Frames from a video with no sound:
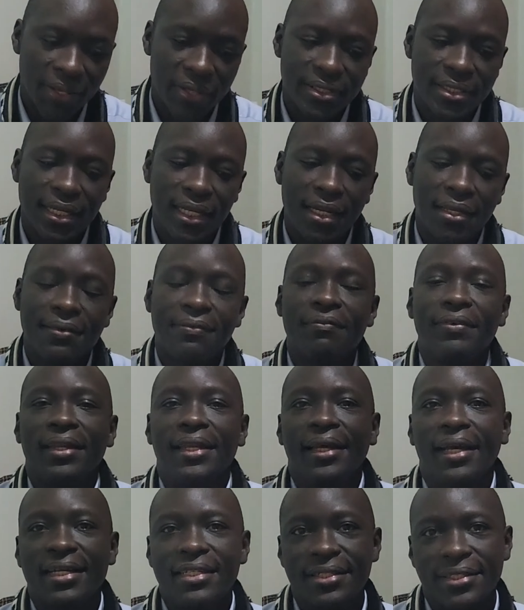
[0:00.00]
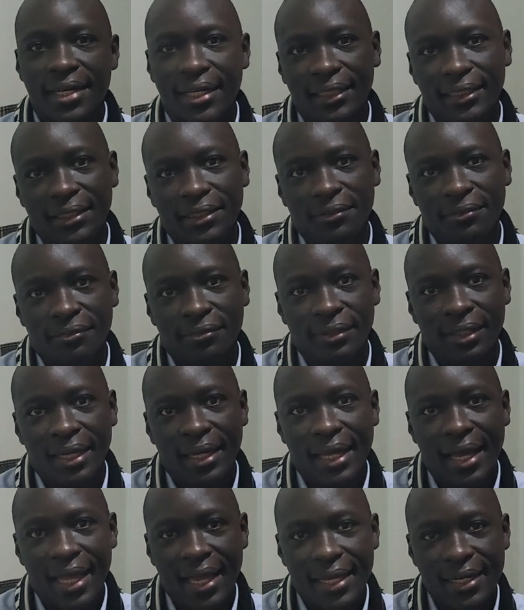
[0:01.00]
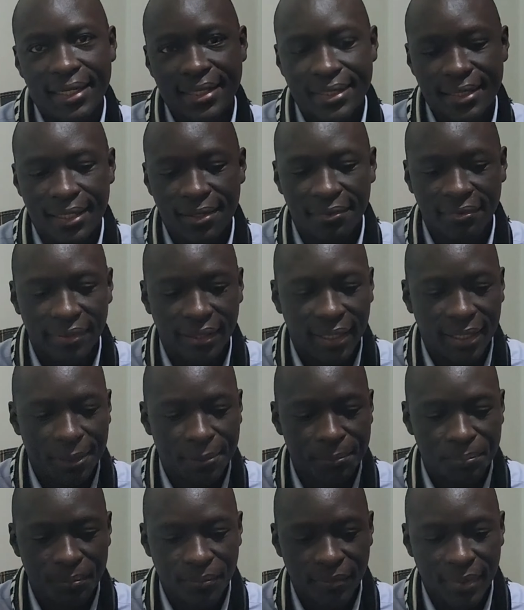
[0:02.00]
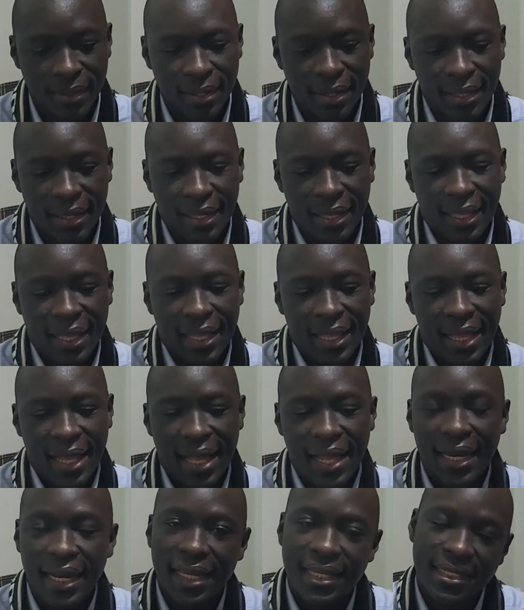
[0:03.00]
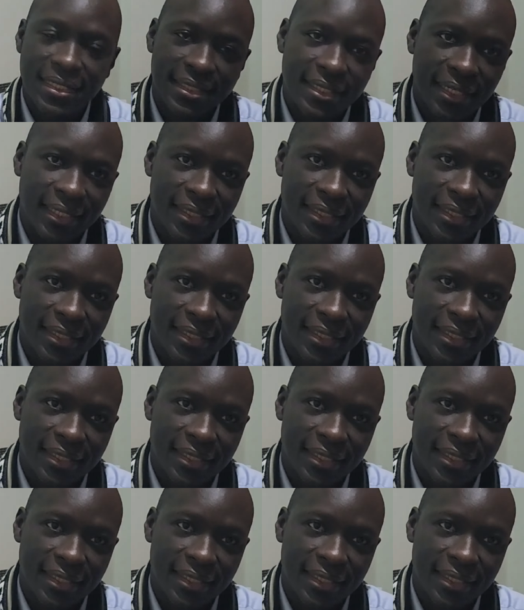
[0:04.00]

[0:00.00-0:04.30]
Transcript: selling feeling attractive, and self-care. A last